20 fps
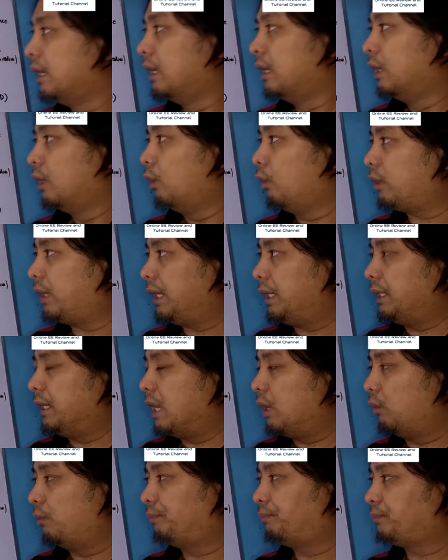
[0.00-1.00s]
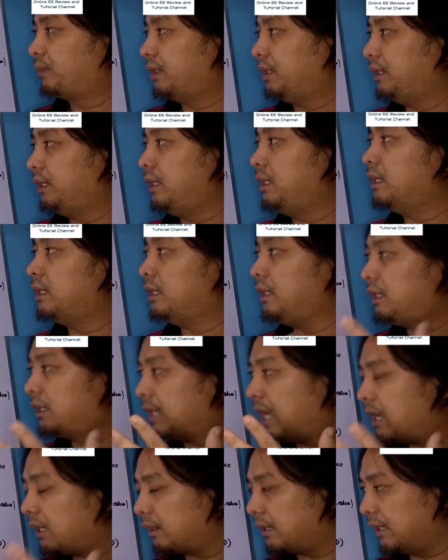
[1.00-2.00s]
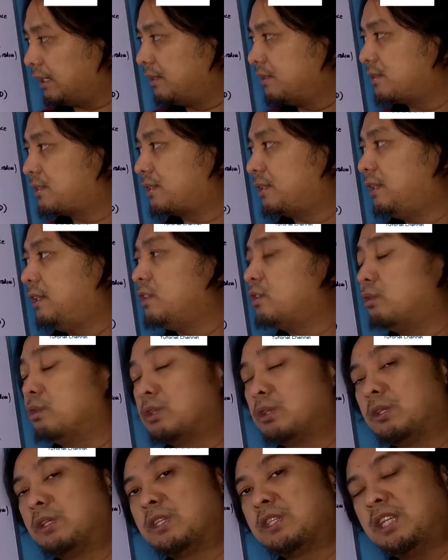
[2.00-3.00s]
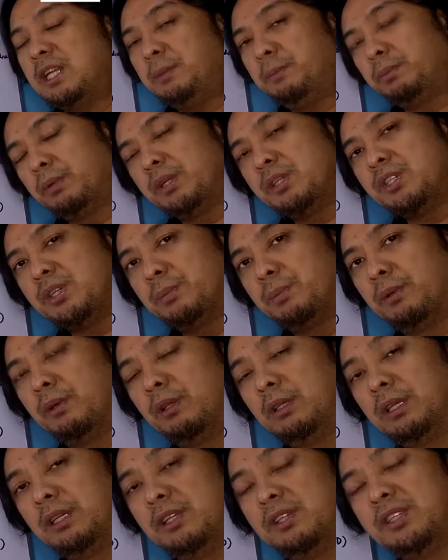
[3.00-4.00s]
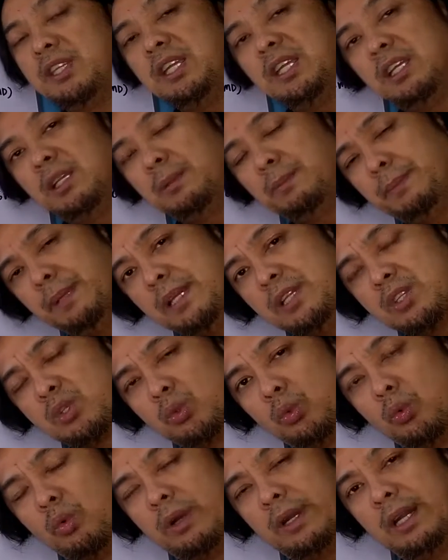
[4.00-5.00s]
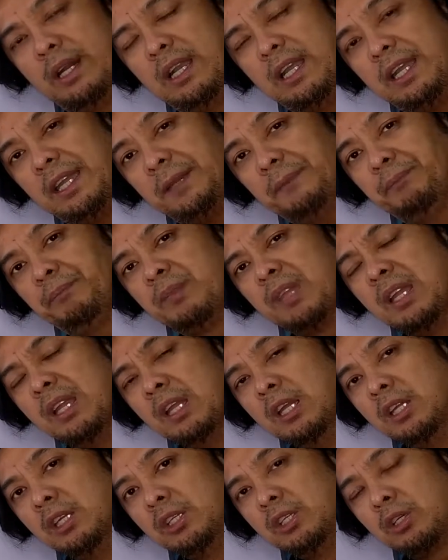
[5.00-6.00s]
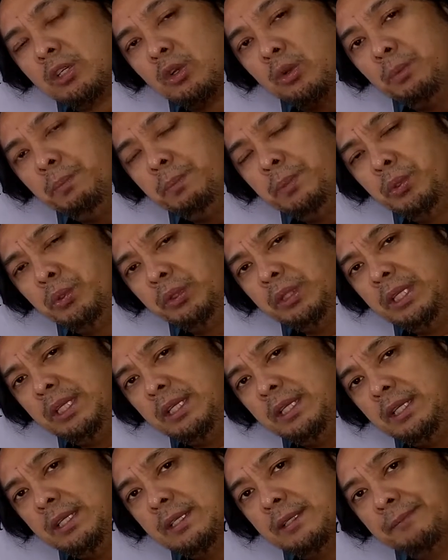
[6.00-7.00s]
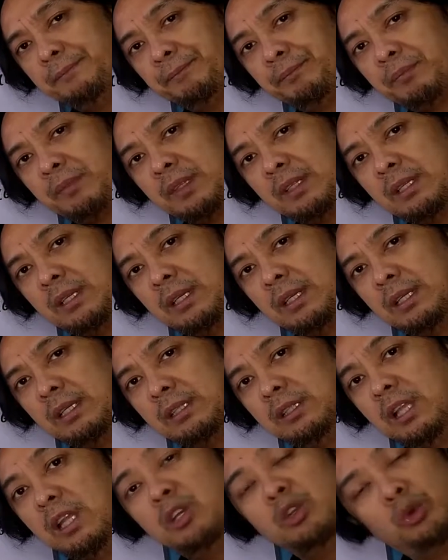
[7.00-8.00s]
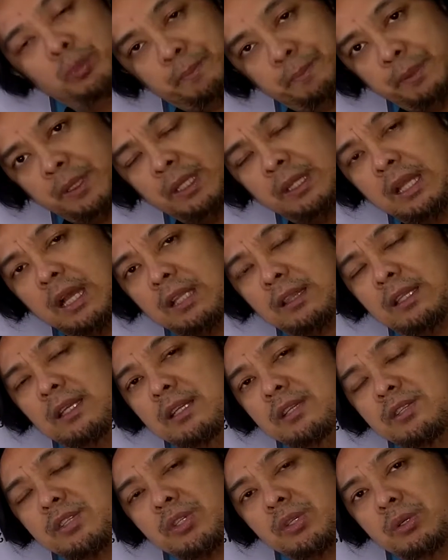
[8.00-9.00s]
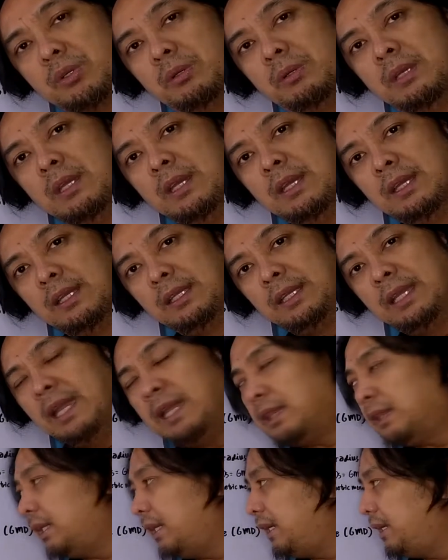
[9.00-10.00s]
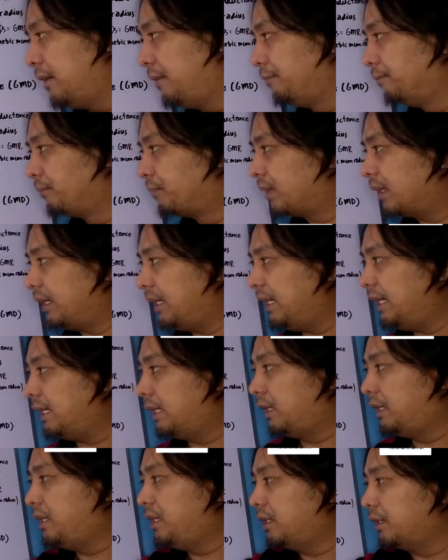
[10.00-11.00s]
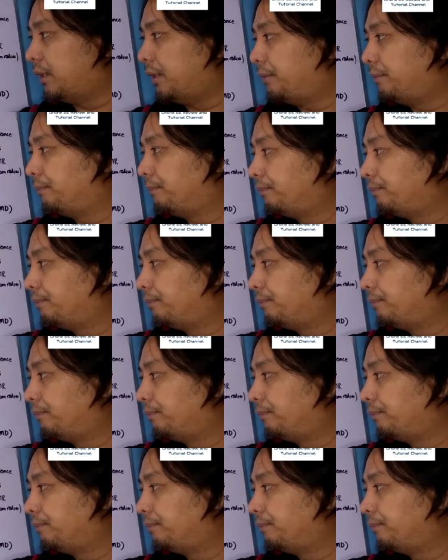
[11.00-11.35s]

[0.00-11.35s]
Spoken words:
Okay, now, in an inductance, this is also the same principle in a single phase 2-wire line. You're computing the loop inductance. So getting L here